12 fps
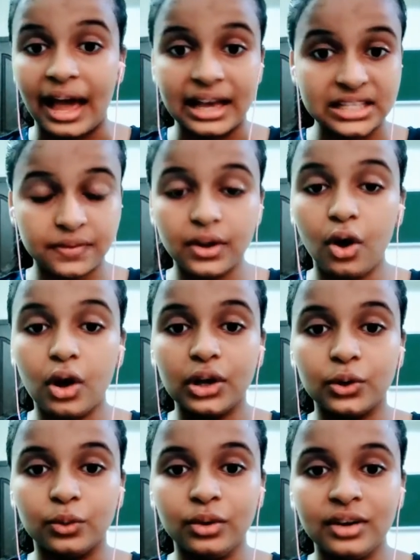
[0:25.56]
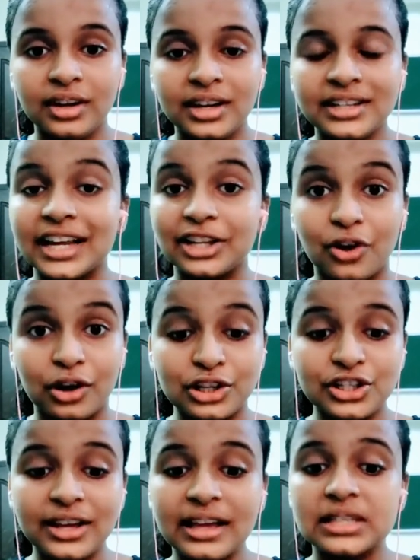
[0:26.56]
As we all know,
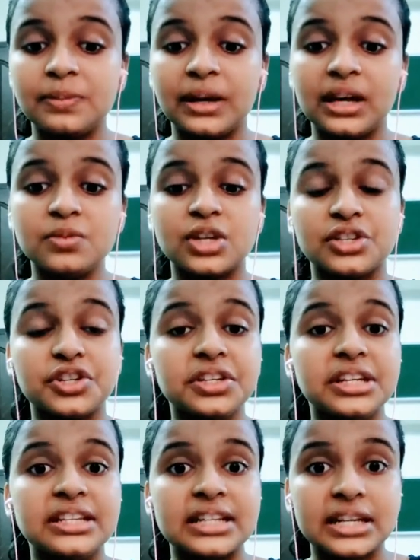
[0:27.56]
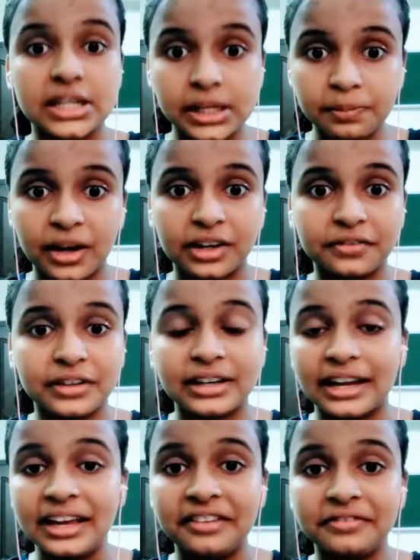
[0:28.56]
technology has become such an integral part of
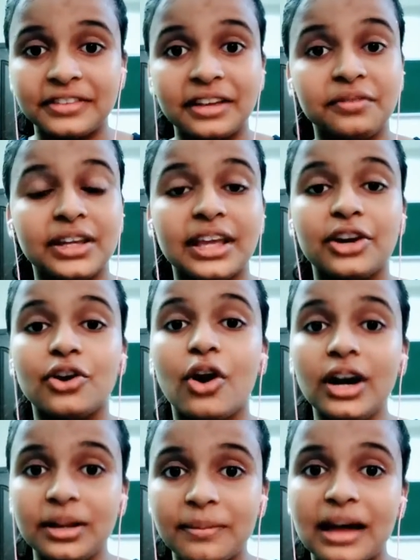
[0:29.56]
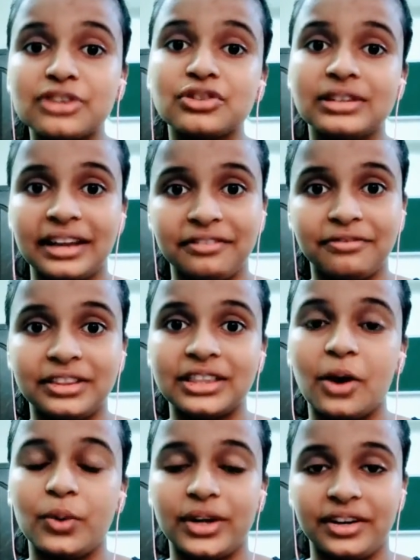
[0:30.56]
our life that we cannot imagine life
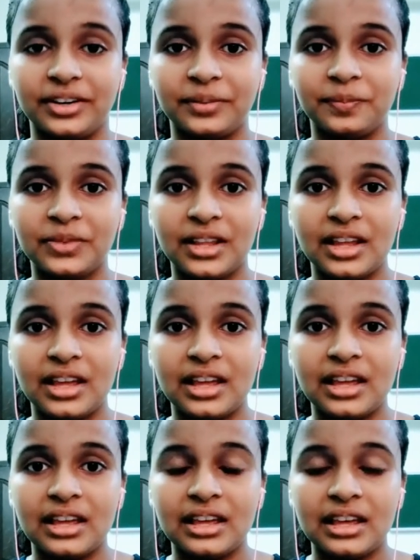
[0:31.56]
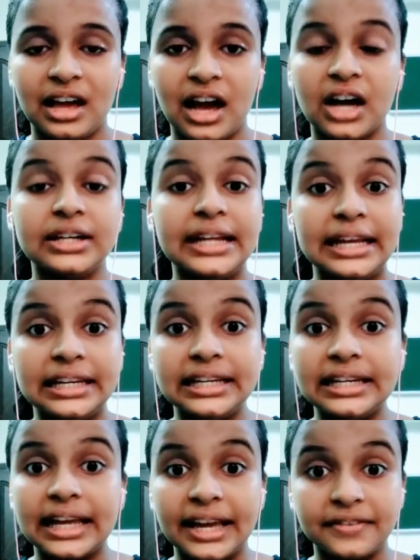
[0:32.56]
without it. Our
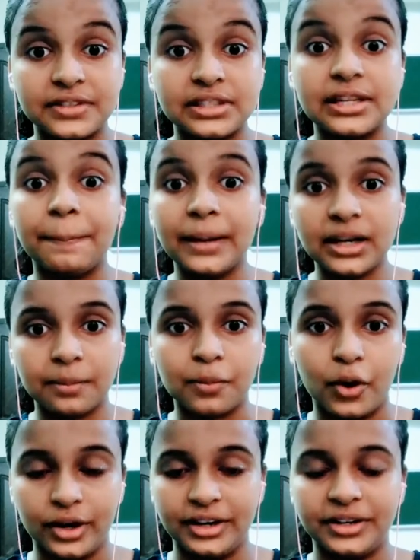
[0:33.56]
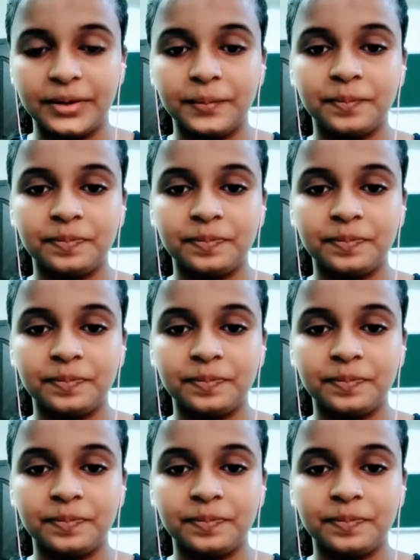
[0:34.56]
daily lives depend upon it.